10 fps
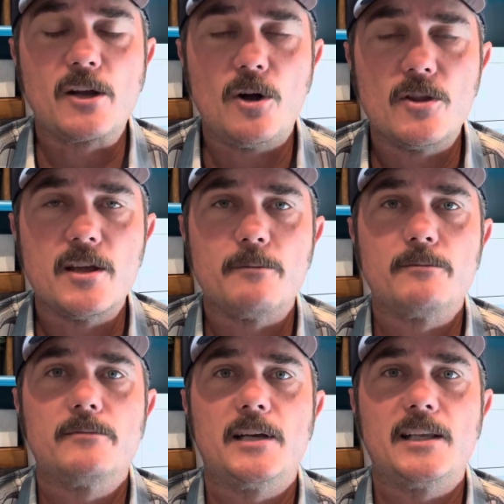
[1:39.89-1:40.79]
called them
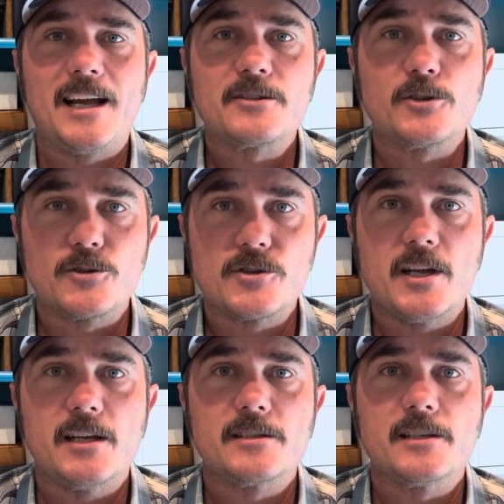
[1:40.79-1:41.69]
last
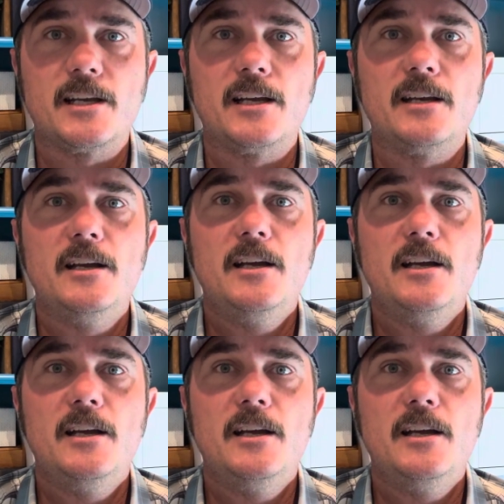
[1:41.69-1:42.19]
Thursday and said,